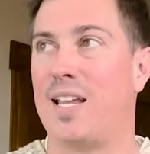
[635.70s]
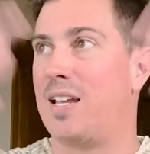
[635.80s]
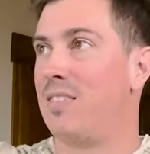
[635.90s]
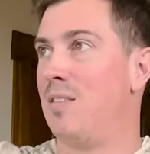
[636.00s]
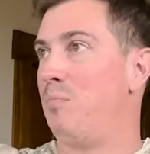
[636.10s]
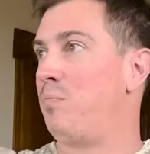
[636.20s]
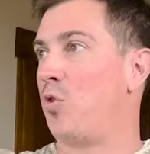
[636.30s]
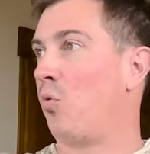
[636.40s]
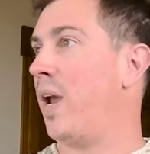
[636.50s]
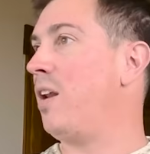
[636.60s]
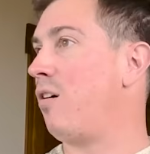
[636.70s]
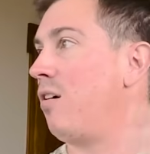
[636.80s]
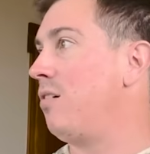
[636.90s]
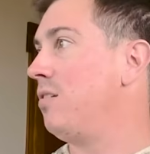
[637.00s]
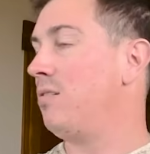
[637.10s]
like the
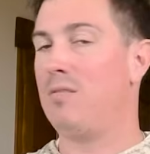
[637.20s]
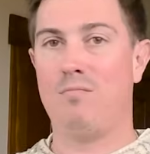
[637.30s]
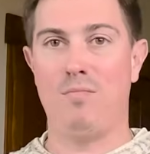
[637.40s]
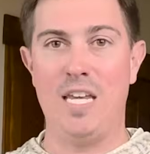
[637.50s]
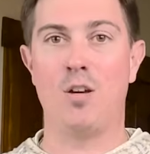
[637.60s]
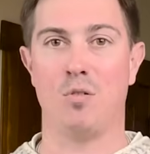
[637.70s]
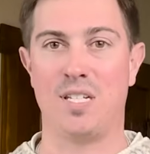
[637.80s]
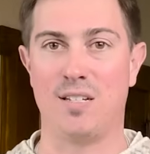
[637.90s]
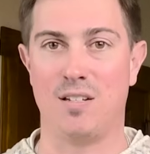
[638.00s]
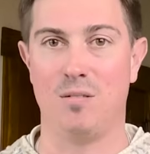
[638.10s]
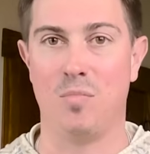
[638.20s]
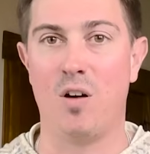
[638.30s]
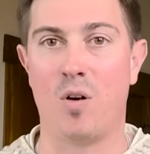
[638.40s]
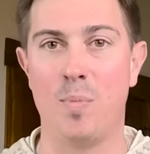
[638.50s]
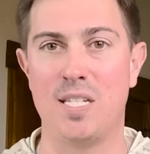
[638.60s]
greater ecosystem
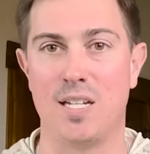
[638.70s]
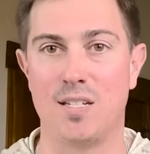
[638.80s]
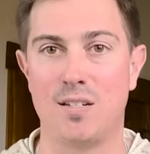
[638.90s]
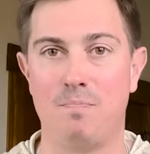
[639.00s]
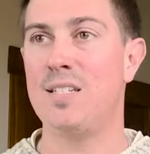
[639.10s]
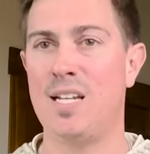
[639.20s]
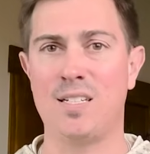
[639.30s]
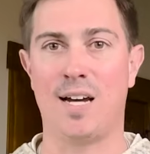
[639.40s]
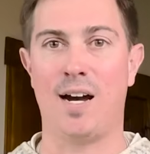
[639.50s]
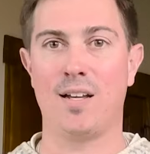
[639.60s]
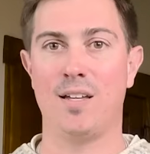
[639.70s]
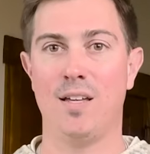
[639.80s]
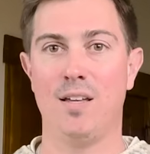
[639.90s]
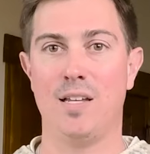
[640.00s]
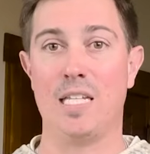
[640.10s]
of our business. TikTok
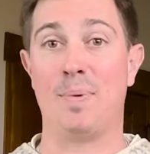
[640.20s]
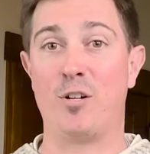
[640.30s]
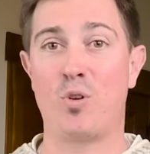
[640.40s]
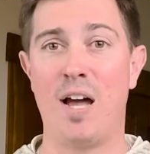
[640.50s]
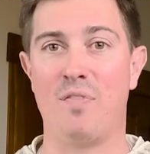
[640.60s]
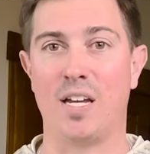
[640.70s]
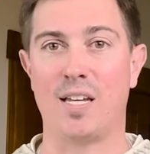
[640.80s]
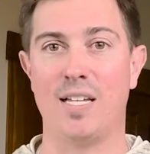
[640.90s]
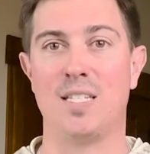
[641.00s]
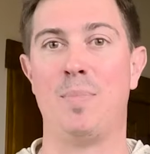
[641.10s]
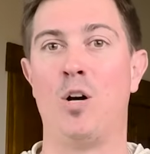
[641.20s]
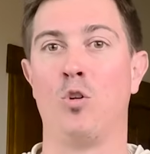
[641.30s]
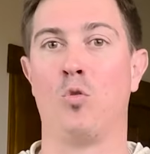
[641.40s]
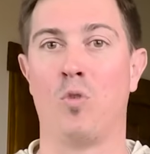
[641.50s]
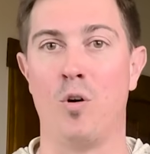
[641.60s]
is about traffic. It's
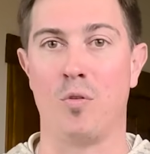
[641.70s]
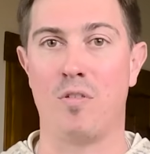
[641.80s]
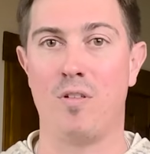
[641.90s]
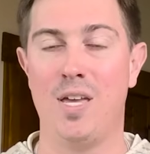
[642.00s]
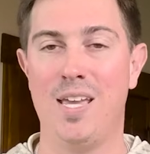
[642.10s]
about growth.